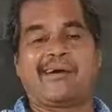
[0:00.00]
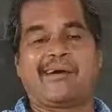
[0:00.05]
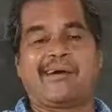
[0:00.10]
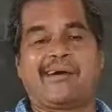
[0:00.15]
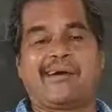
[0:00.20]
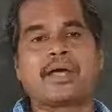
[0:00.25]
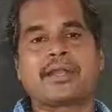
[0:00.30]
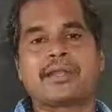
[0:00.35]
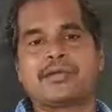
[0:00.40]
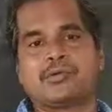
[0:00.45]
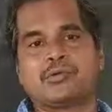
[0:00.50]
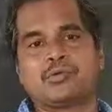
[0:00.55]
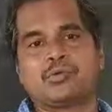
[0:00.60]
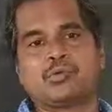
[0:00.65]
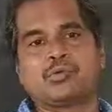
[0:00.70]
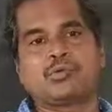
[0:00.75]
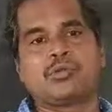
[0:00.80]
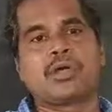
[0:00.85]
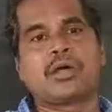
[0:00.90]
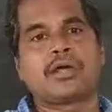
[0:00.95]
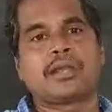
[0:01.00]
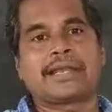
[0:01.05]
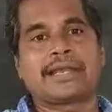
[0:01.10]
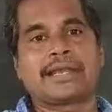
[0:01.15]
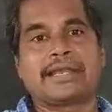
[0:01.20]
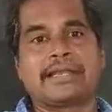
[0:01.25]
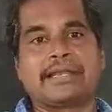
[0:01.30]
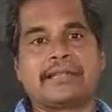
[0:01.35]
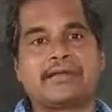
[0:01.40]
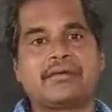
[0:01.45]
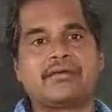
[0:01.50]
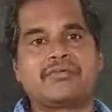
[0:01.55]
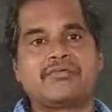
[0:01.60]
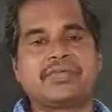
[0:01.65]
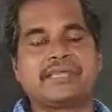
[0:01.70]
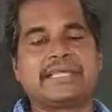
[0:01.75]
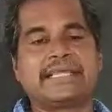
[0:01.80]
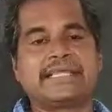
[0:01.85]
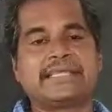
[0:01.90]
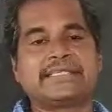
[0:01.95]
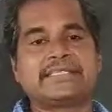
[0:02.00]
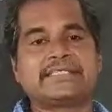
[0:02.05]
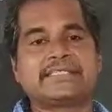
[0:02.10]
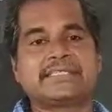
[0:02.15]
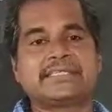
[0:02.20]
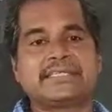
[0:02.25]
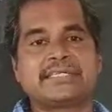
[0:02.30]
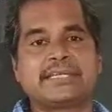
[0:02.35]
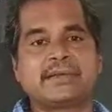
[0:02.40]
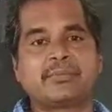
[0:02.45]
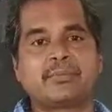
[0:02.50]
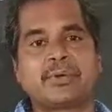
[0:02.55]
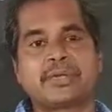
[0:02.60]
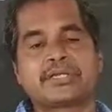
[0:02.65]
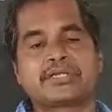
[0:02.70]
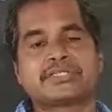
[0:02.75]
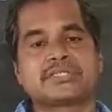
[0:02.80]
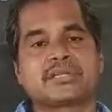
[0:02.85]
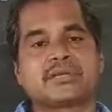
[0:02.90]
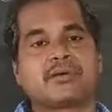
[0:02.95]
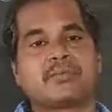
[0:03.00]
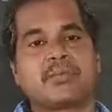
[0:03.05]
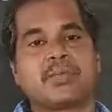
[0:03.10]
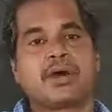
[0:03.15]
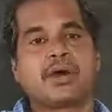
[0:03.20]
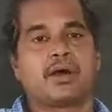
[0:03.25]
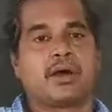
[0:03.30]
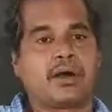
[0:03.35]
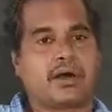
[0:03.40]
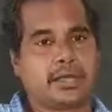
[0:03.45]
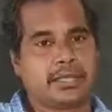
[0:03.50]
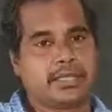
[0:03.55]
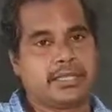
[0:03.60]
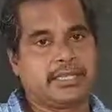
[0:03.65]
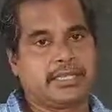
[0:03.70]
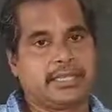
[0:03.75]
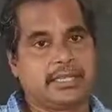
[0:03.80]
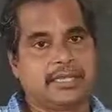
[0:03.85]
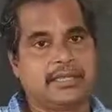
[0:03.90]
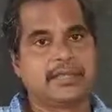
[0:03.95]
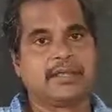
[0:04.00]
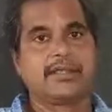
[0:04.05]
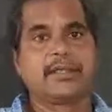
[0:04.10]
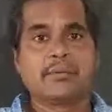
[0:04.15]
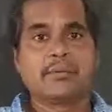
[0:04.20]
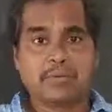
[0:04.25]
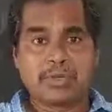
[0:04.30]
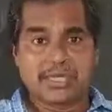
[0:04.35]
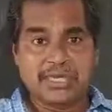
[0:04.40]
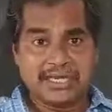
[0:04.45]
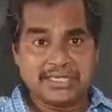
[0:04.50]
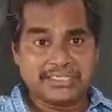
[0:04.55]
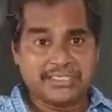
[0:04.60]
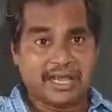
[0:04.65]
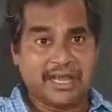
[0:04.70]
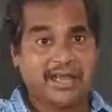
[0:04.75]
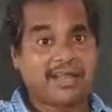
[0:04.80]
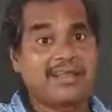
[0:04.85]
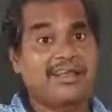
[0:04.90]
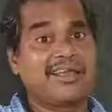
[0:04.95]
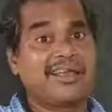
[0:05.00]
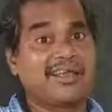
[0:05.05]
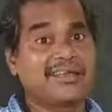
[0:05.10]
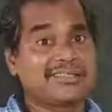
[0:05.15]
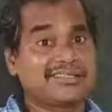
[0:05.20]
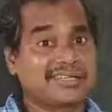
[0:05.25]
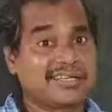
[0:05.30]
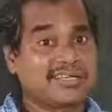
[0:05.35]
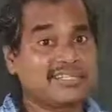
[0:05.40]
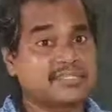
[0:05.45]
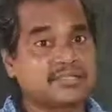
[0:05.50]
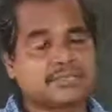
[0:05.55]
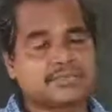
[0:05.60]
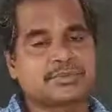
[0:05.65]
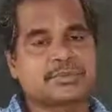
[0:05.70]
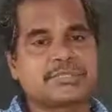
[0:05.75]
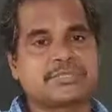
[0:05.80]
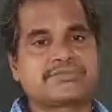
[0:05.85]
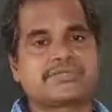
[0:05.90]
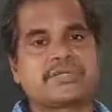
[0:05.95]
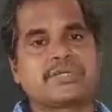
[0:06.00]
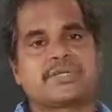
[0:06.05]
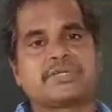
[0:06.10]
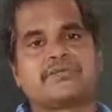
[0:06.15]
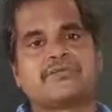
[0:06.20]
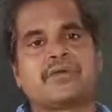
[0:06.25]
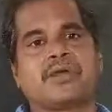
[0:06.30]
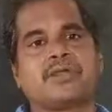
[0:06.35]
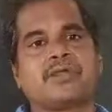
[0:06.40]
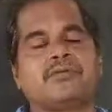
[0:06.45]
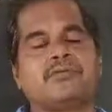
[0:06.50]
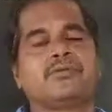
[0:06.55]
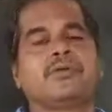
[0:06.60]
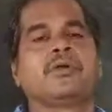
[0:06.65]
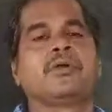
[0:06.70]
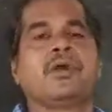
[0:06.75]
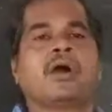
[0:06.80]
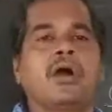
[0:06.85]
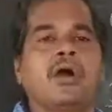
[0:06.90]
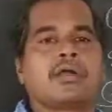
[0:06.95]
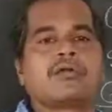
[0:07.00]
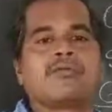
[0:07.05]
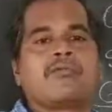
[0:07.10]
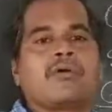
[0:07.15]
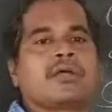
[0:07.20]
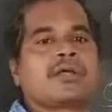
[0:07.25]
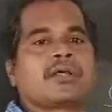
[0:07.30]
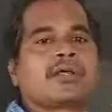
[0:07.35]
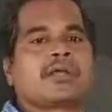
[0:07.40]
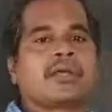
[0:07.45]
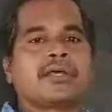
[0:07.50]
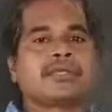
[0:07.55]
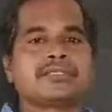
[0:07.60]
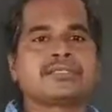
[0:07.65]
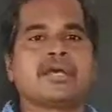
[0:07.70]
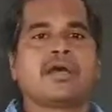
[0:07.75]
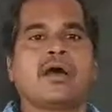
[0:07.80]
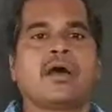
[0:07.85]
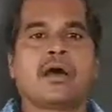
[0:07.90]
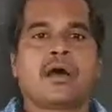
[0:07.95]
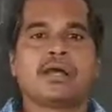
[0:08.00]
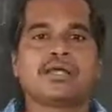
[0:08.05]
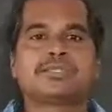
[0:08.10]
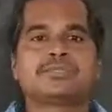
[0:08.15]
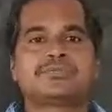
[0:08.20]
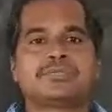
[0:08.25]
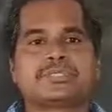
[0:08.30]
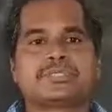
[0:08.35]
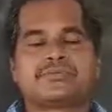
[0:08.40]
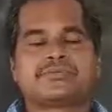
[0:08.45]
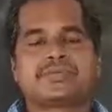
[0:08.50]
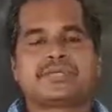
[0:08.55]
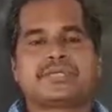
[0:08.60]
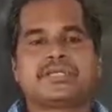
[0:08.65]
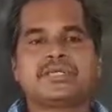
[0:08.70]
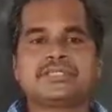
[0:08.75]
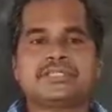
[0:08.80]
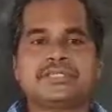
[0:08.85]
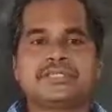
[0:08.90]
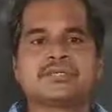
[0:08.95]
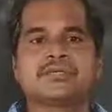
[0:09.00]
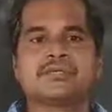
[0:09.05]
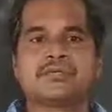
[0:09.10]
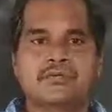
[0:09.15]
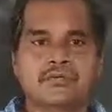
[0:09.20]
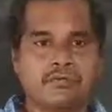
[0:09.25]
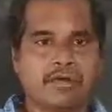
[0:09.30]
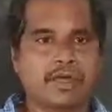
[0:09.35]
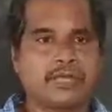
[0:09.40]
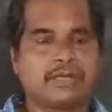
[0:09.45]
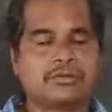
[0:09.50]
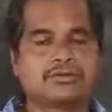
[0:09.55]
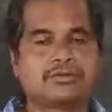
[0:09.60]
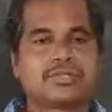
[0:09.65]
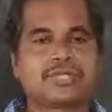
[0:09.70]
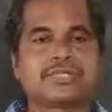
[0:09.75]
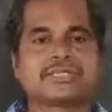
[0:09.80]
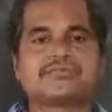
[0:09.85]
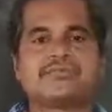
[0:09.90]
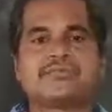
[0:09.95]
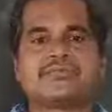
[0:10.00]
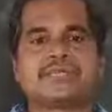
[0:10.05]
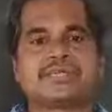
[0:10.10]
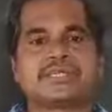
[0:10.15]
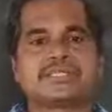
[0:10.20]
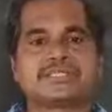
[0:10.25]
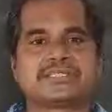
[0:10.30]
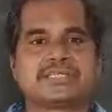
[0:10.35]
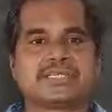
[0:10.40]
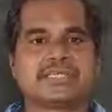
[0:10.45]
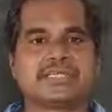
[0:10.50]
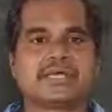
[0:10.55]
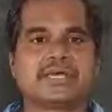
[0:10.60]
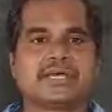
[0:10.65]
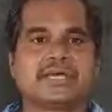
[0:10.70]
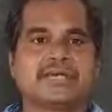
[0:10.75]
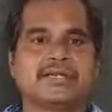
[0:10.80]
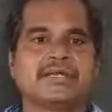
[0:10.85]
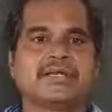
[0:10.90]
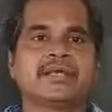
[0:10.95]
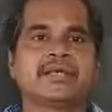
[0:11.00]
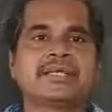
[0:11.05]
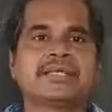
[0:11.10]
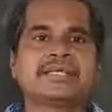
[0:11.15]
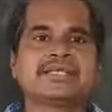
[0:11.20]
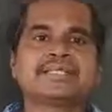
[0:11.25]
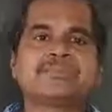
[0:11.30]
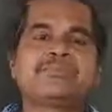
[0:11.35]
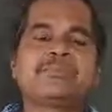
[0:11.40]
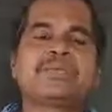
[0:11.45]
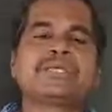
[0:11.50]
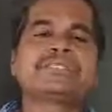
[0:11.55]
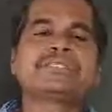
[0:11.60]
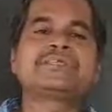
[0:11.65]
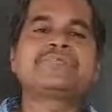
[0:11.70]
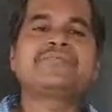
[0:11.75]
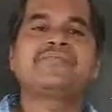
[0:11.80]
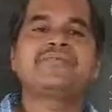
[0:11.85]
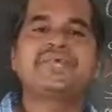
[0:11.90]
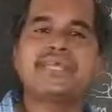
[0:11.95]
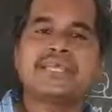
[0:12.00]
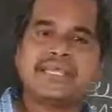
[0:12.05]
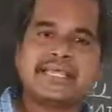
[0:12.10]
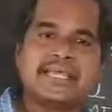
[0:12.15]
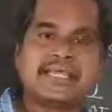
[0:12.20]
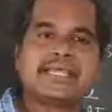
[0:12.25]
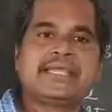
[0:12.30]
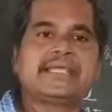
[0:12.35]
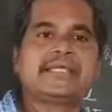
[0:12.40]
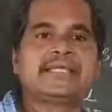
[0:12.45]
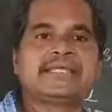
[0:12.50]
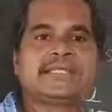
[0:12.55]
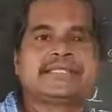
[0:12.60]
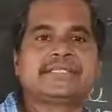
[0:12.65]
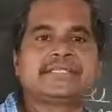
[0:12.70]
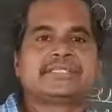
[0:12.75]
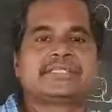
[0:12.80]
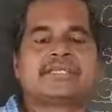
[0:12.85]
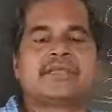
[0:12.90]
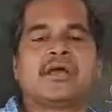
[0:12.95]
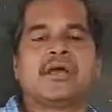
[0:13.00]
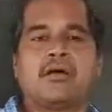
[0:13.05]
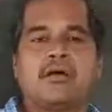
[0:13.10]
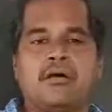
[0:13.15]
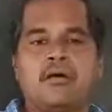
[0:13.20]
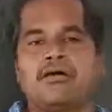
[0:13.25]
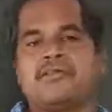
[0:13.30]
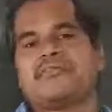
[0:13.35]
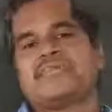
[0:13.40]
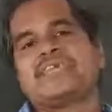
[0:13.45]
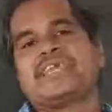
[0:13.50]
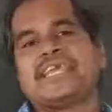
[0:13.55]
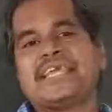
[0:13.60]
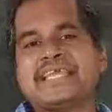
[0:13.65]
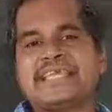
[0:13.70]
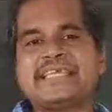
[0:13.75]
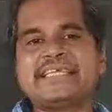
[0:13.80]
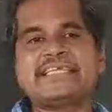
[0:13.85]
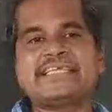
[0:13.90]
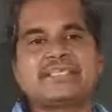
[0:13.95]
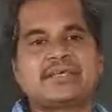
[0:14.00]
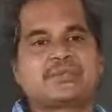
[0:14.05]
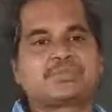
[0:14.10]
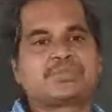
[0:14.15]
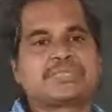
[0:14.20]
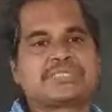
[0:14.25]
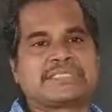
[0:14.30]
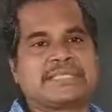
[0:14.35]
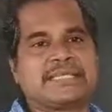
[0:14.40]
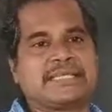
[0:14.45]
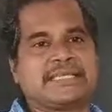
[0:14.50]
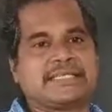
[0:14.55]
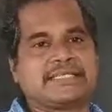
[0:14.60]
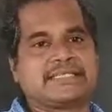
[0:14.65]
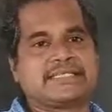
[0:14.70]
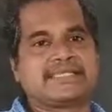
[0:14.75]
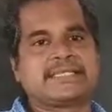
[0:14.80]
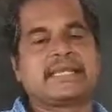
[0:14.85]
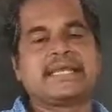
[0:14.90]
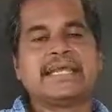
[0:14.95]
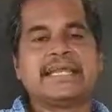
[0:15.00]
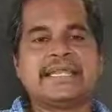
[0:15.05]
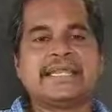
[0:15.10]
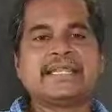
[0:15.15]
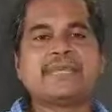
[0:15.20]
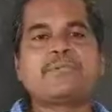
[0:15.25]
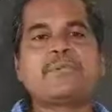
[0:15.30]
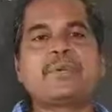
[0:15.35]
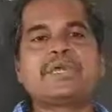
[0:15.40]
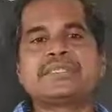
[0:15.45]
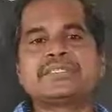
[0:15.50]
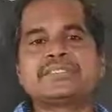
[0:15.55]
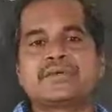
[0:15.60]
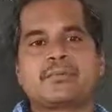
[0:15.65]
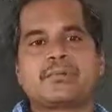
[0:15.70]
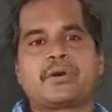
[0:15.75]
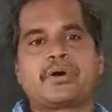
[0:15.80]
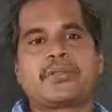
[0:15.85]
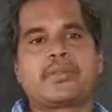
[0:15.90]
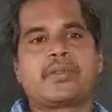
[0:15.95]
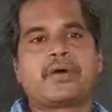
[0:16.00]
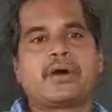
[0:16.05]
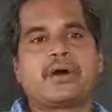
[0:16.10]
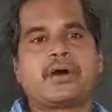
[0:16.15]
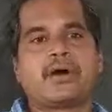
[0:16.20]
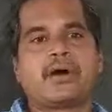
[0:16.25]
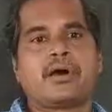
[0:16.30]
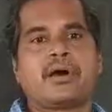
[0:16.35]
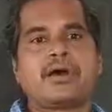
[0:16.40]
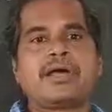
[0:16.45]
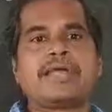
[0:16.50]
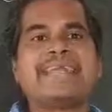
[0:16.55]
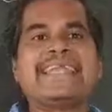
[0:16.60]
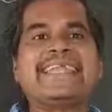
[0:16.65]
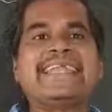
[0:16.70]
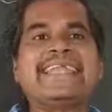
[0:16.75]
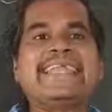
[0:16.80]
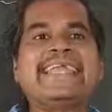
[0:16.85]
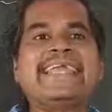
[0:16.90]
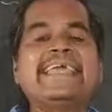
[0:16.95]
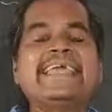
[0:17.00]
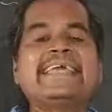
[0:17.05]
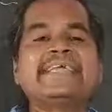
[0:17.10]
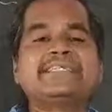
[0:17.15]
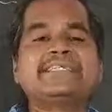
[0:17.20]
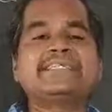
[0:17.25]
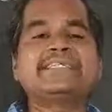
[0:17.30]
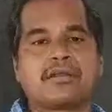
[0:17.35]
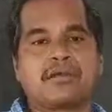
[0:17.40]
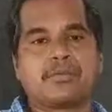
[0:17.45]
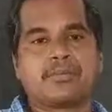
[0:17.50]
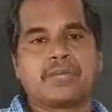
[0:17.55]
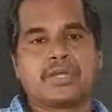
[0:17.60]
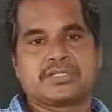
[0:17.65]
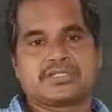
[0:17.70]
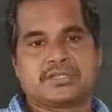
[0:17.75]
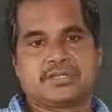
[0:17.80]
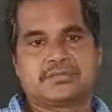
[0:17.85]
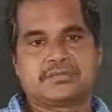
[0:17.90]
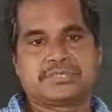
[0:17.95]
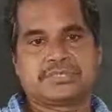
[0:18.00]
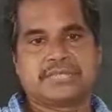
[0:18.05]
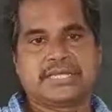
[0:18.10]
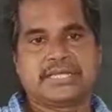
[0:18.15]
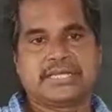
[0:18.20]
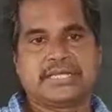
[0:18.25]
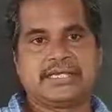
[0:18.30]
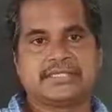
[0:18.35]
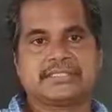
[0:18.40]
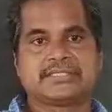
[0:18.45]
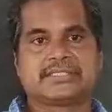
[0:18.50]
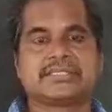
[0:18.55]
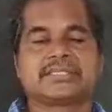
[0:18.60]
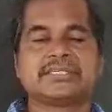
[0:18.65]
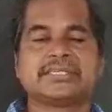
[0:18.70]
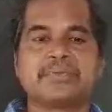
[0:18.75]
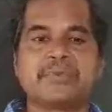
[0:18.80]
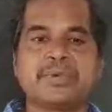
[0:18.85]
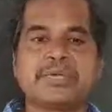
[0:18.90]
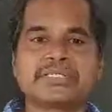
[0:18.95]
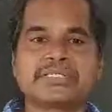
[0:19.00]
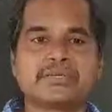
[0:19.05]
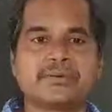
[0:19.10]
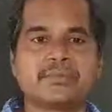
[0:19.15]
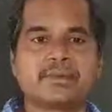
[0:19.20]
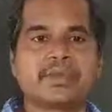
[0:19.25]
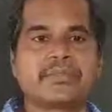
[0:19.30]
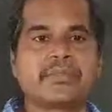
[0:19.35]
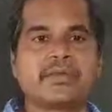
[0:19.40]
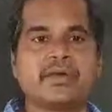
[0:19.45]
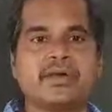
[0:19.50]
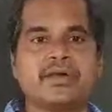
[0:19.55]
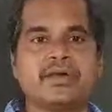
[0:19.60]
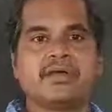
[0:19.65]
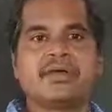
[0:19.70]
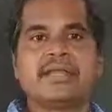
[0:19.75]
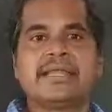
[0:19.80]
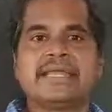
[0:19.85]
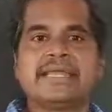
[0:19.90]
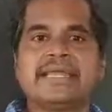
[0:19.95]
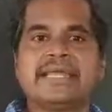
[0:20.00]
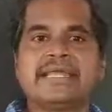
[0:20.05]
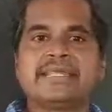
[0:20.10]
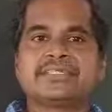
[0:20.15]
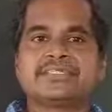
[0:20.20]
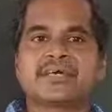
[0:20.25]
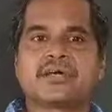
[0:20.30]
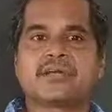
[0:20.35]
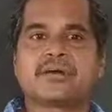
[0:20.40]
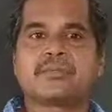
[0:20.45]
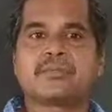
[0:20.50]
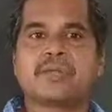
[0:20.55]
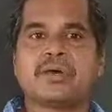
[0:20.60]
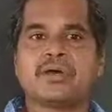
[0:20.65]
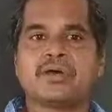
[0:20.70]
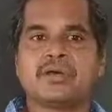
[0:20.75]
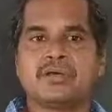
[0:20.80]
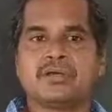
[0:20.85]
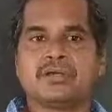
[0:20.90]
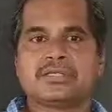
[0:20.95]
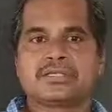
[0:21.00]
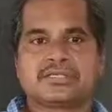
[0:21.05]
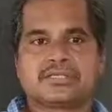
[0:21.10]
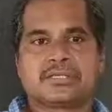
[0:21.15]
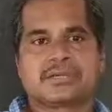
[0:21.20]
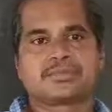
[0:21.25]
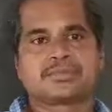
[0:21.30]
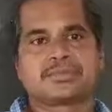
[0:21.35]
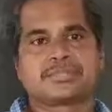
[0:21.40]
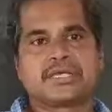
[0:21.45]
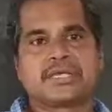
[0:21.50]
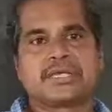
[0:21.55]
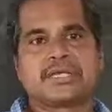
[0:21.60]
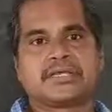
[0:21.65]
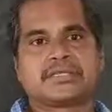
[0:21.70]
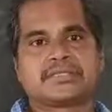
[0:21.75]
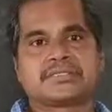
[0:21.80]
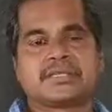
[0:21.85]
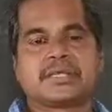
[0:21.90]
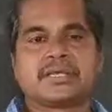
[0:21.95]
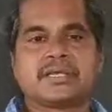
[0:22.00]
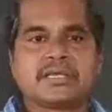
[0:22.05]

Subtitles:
compared to the rate of increasing temperature of the oil, because oil has less specific heat value and water has high specific heat value. That's why we can say that specific heat of any substance depends upon the nature of the substance. Depends upon the nature of the substance.